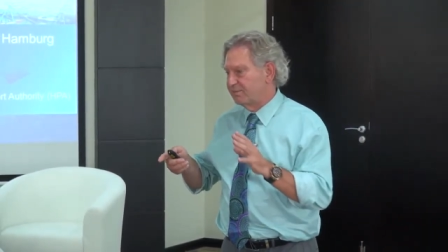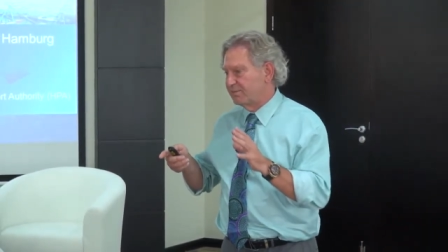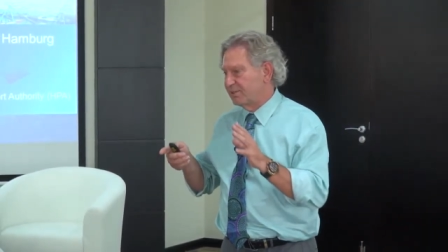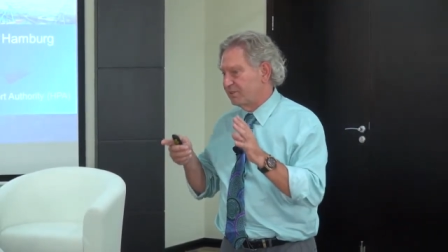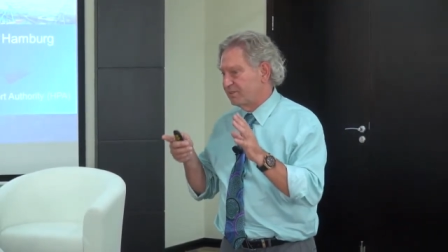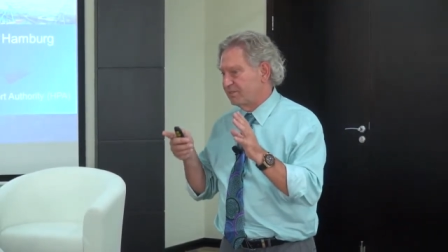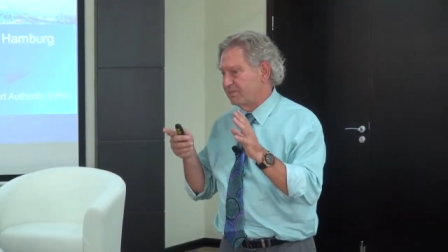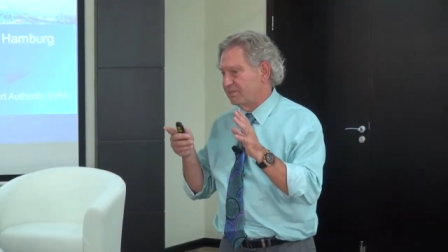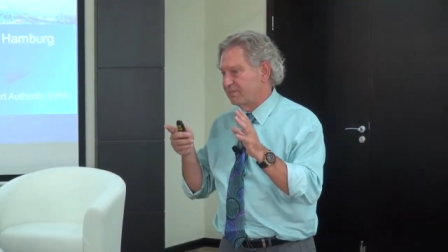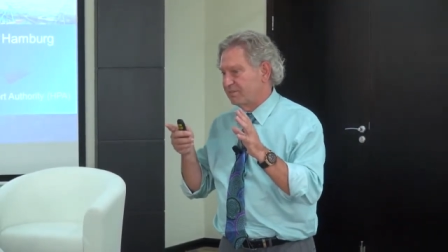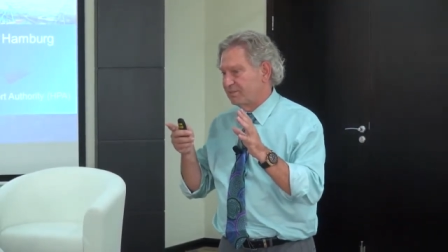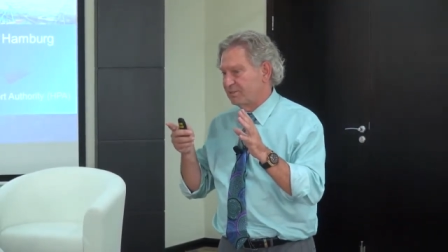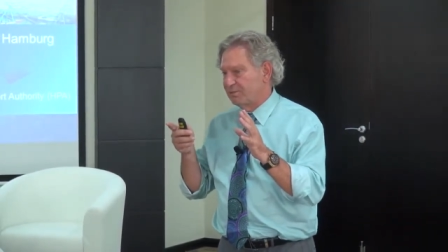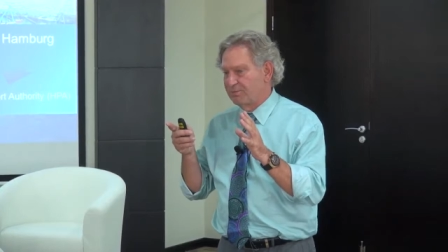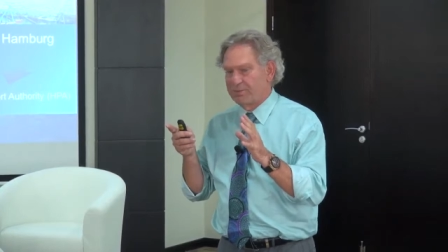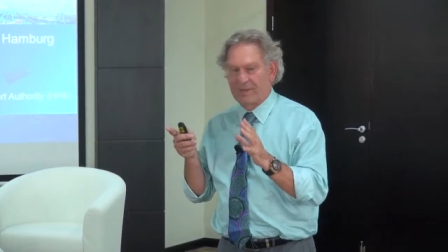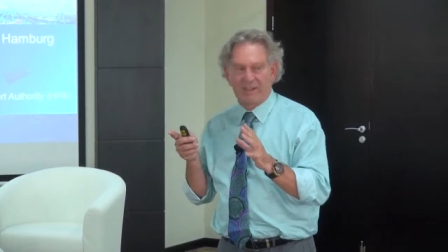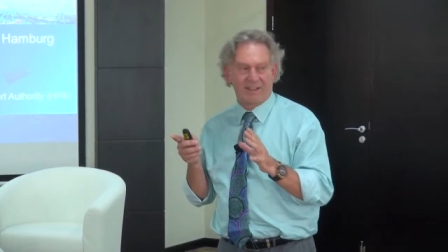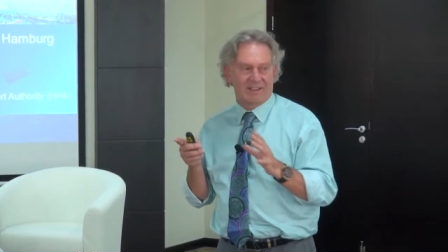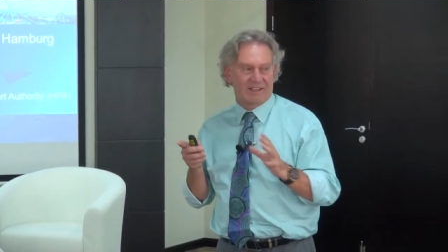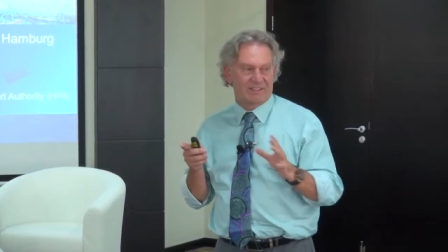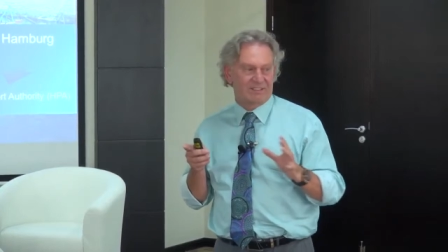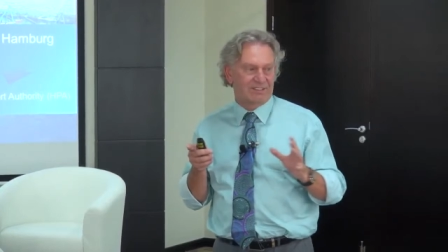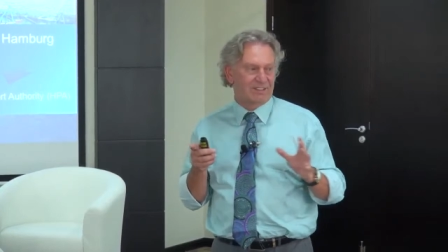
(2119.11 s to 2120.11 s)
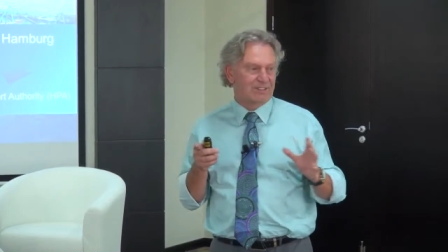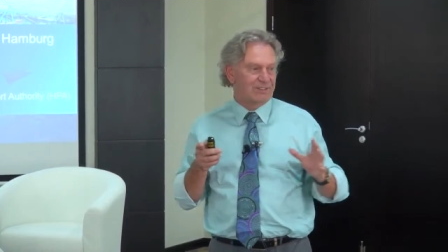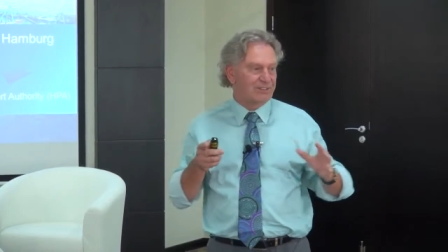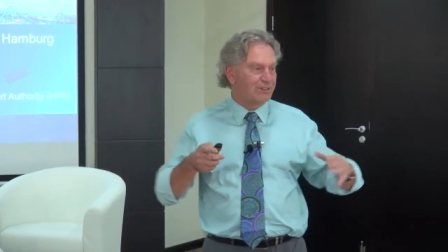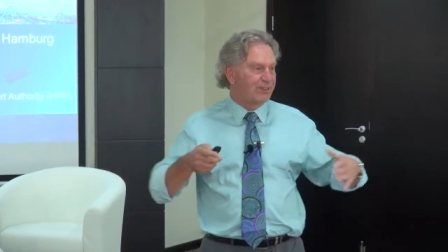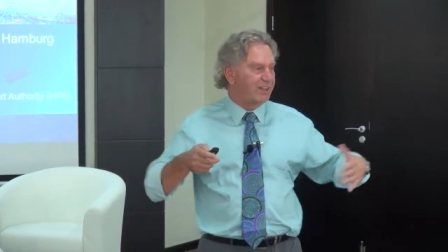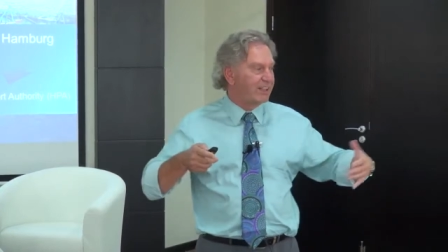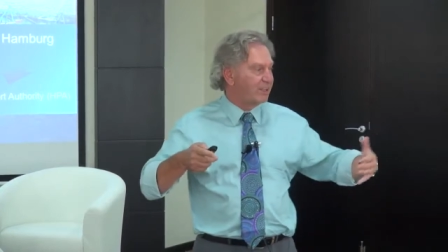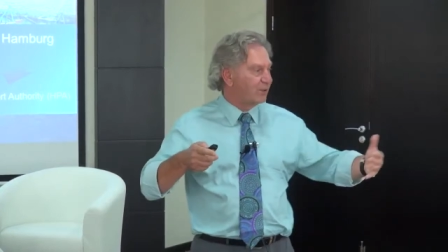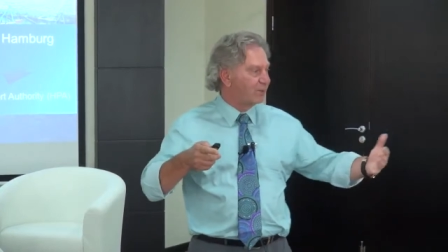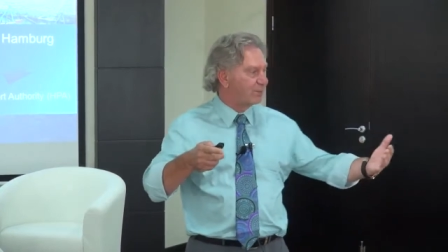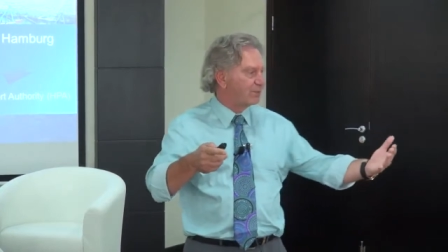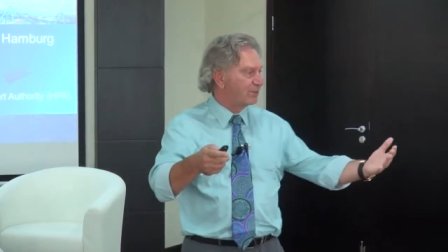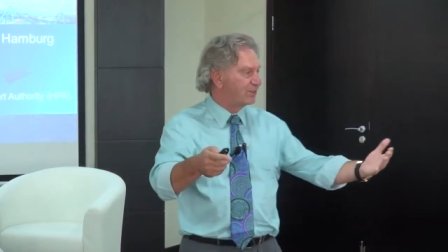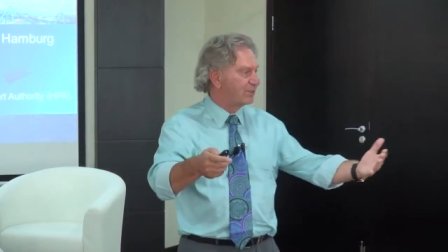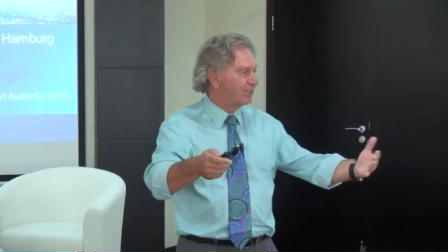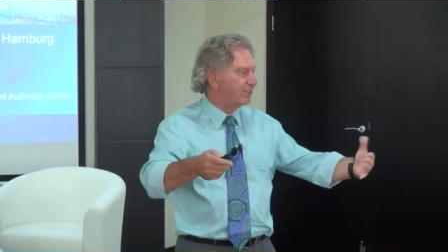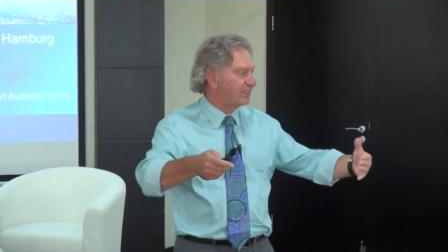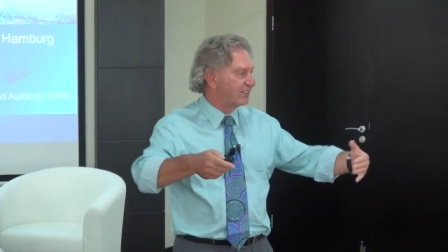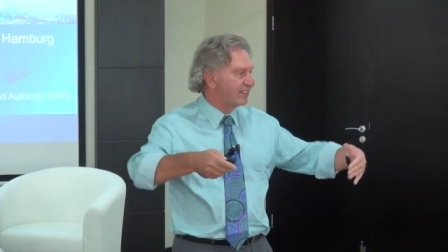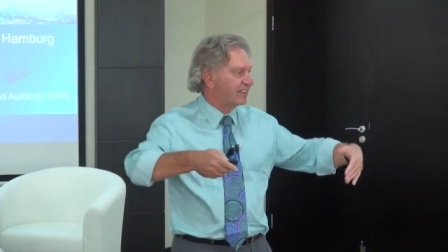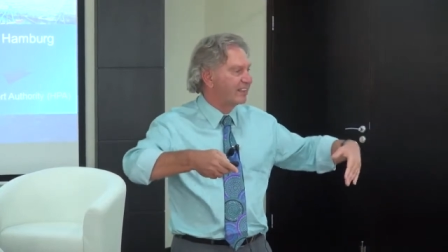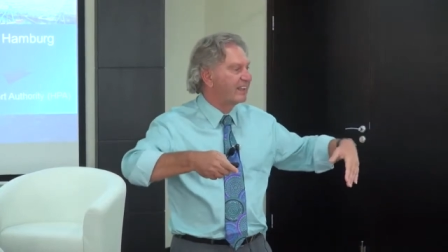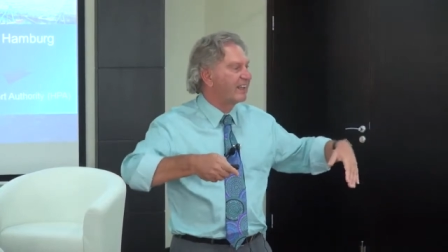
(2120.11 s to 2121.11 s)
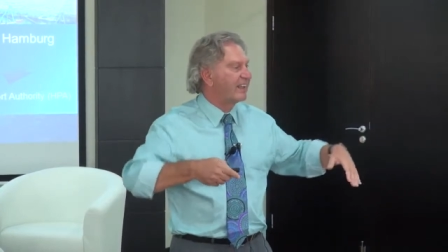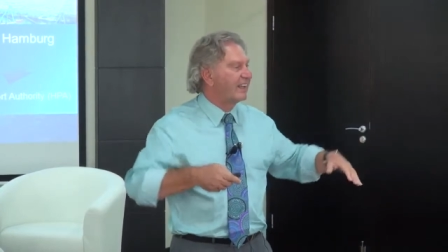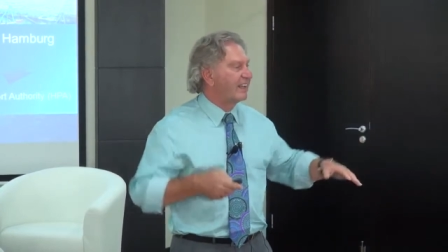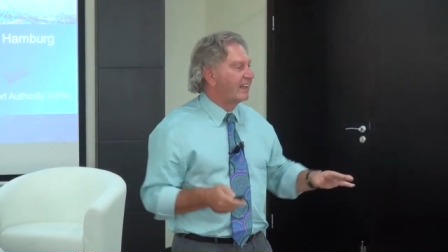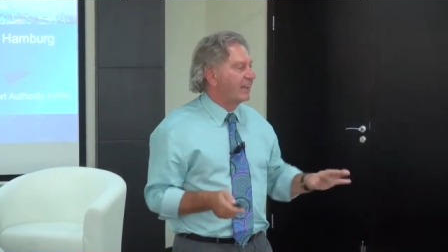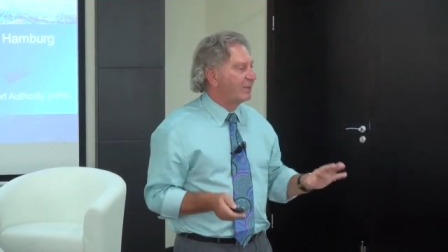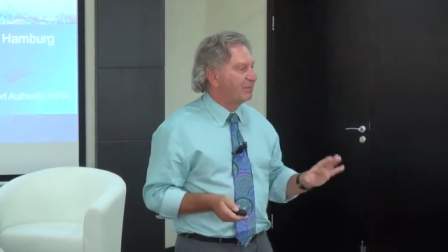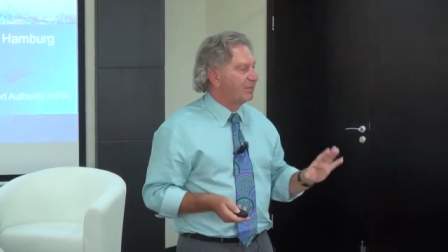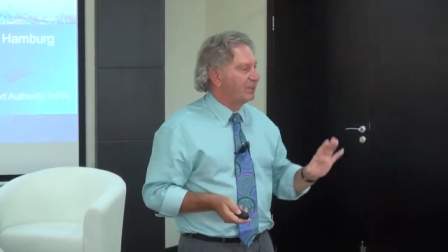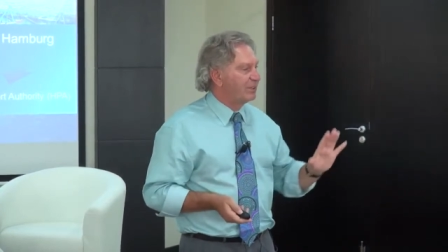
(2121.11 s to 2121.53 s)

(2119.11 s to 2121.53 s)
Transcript: but Dubai has that unique opportunity uh,